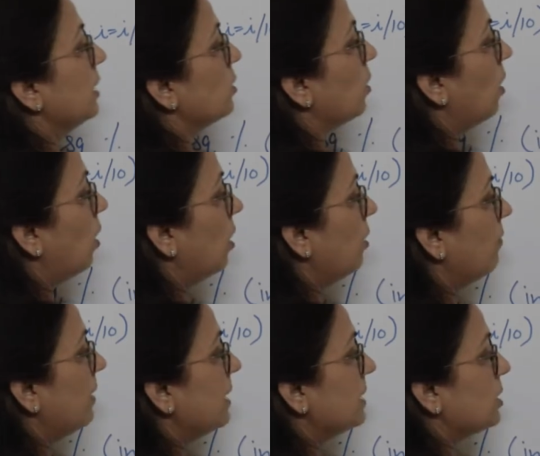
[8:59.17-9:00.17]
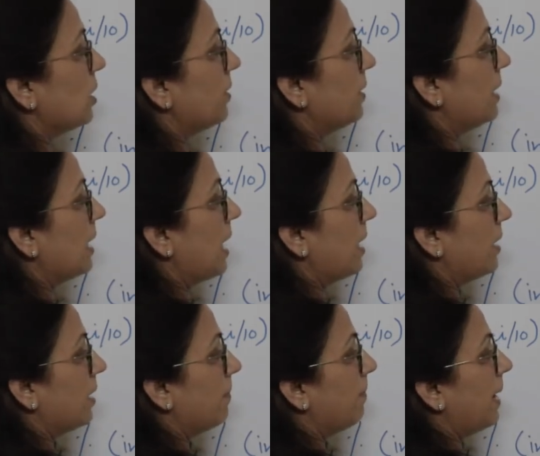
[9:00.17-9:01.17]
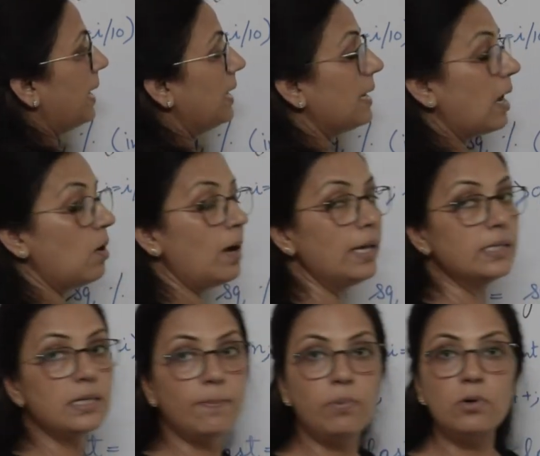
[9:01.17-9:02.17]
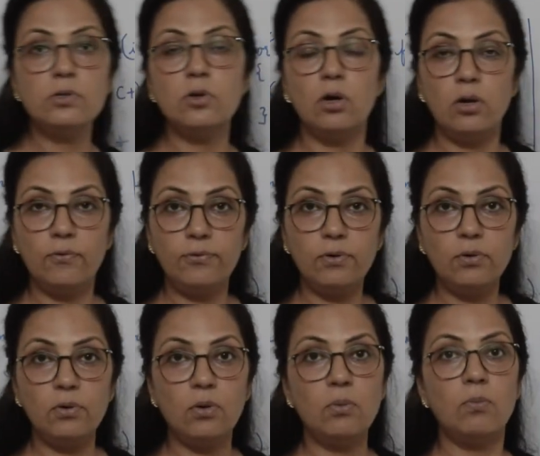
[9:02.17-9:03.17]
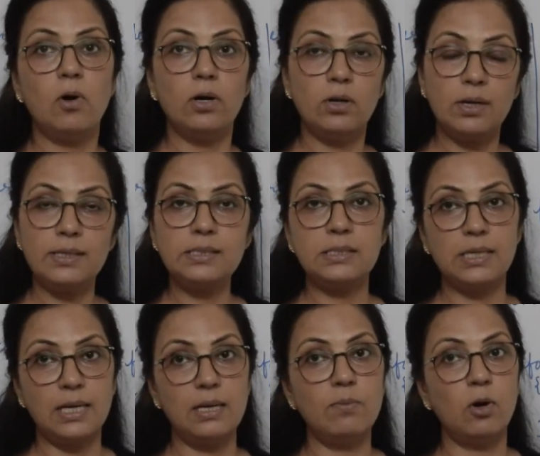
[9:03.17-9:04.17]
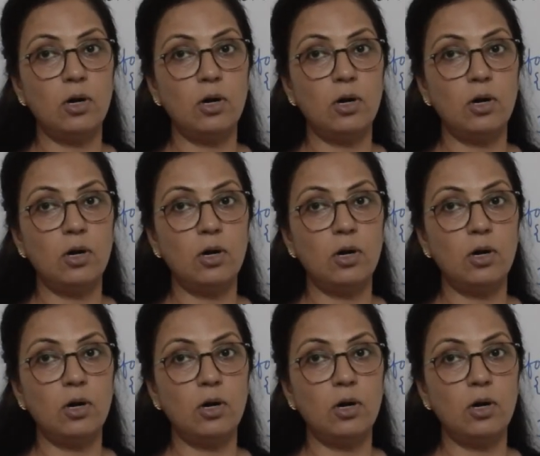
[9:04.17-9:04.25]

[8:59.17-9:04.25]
So, always children, by now, I suppose all of you know modulus 10,